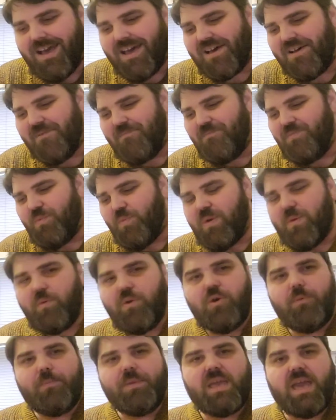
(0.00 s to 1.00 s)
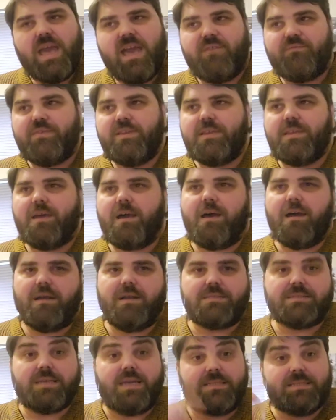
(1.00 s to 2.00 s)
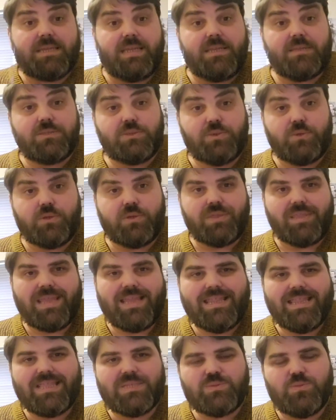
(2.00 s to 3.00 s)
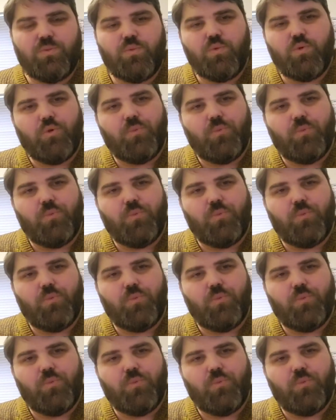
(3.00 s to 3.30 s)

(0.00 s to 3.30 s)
We will be having our Titanic talk at the end of this one.